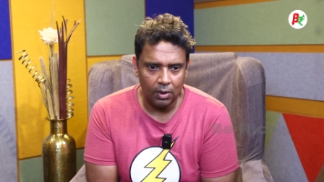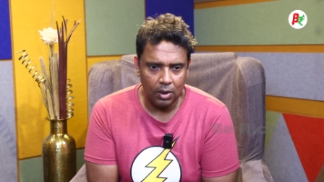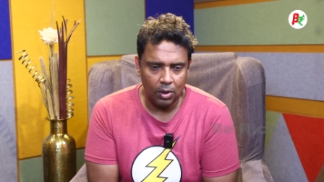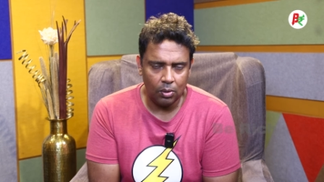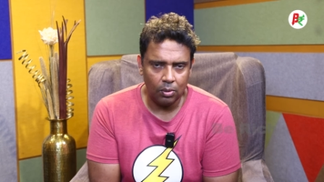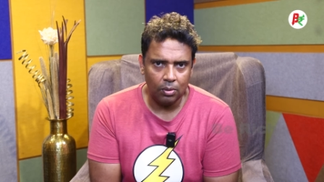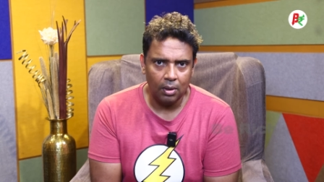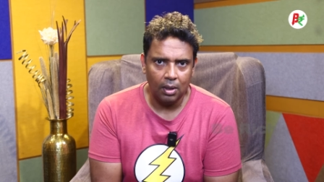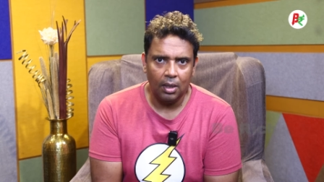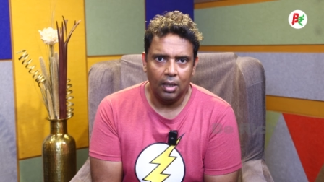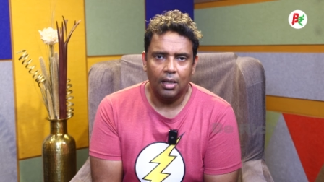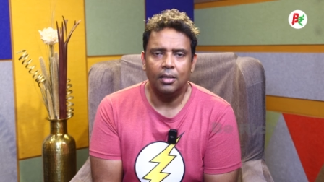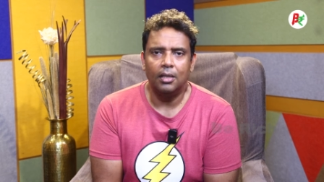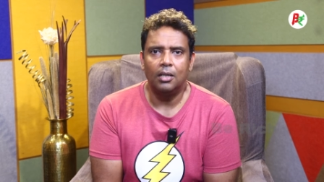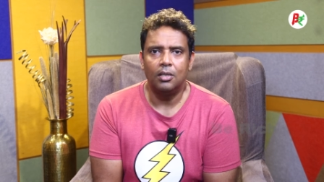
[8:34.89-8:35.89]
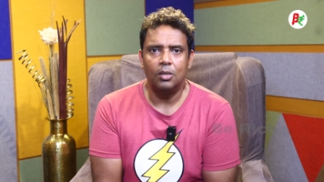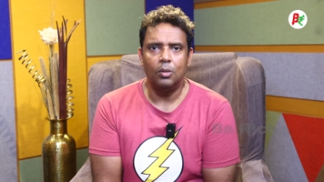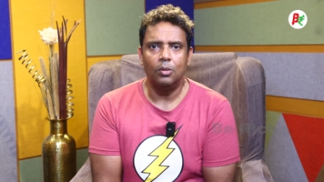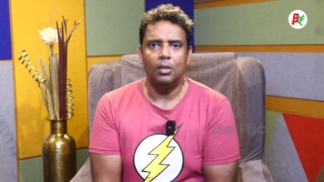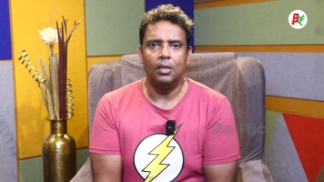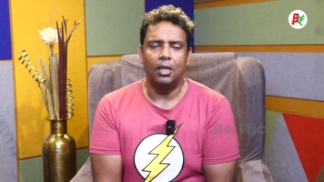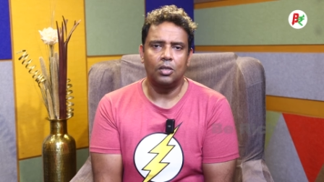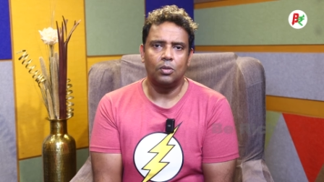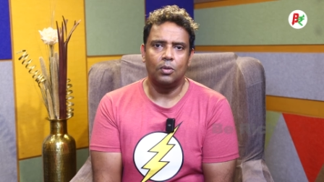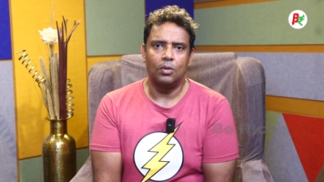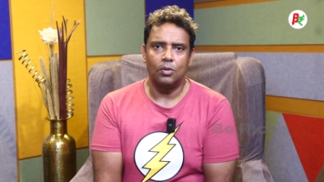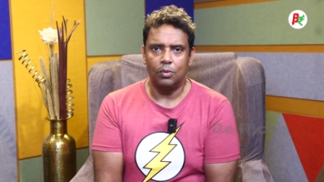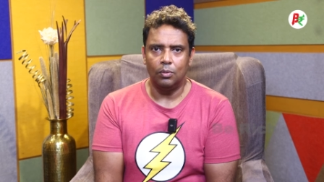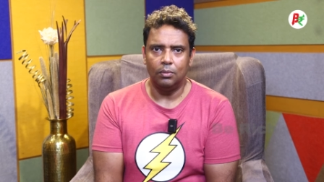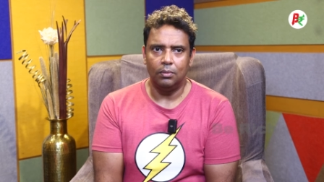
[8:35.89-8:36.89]
video and I'll see you in the next
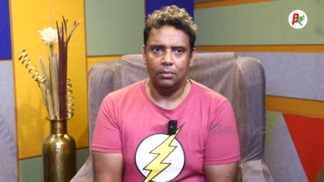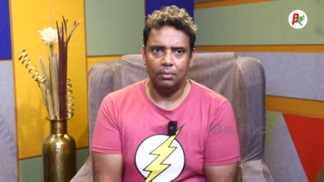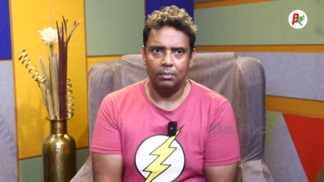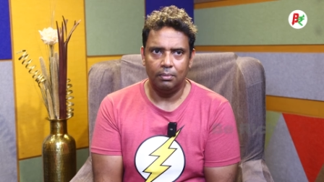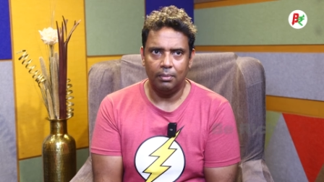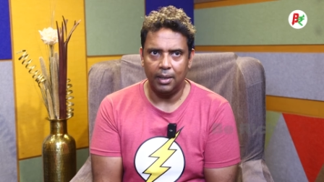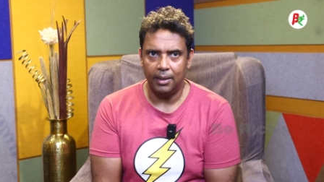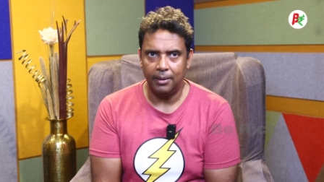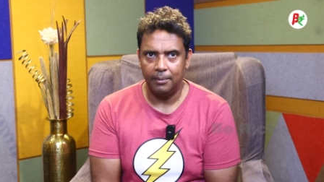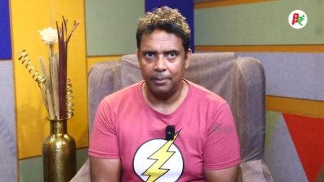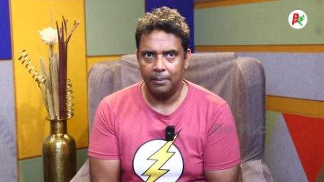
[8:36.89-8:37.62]
one soon. Bye.